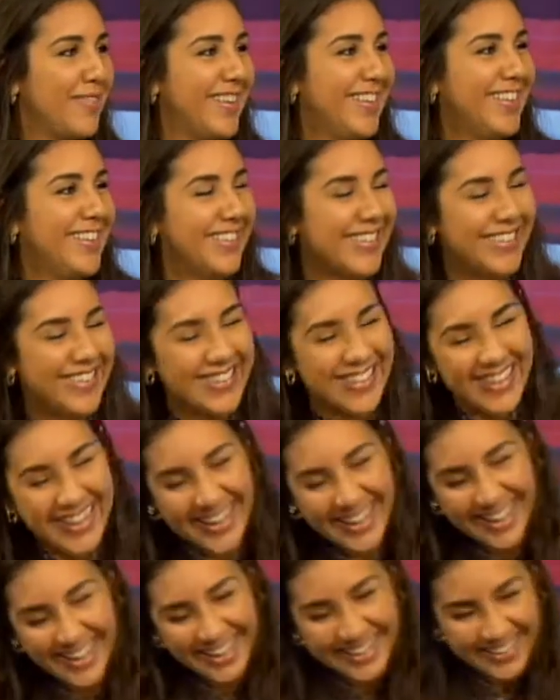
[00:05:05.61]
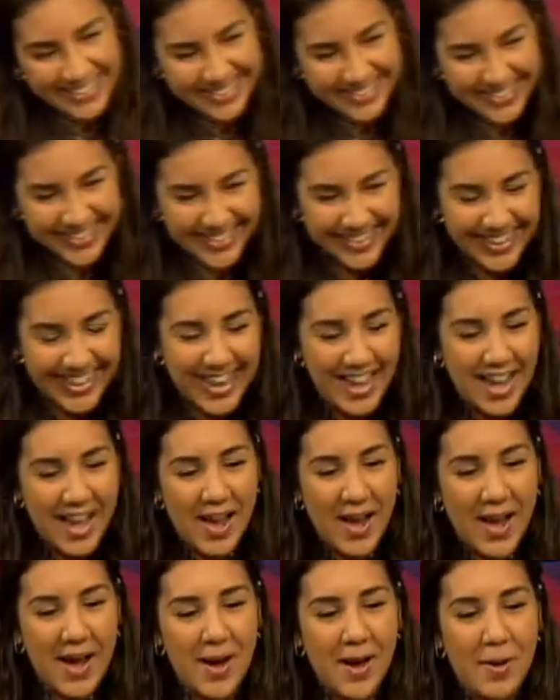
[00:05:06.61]
More of that,
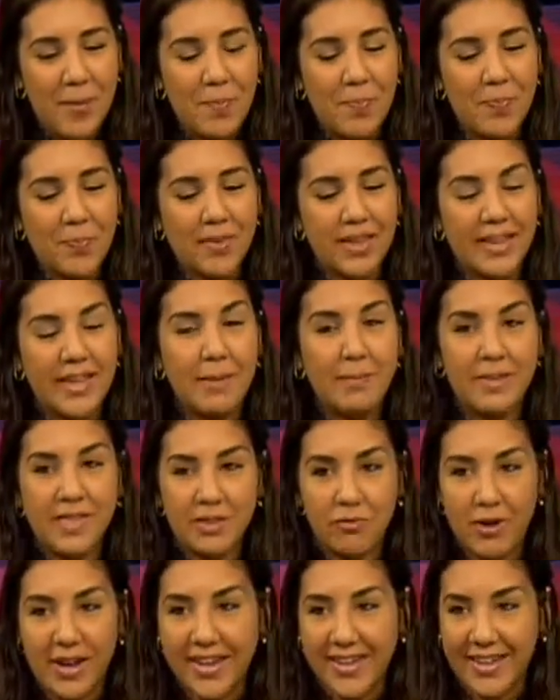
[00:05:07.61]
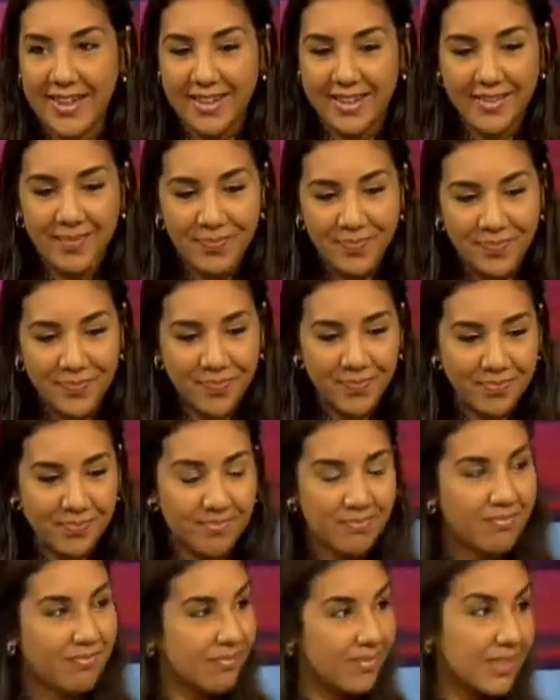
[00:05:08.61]
yes. It keeps us regular.
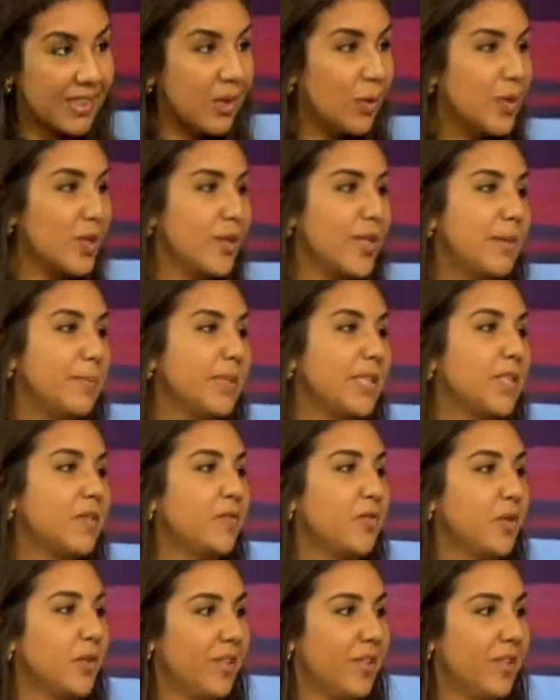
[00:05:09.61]
Also keeps us full.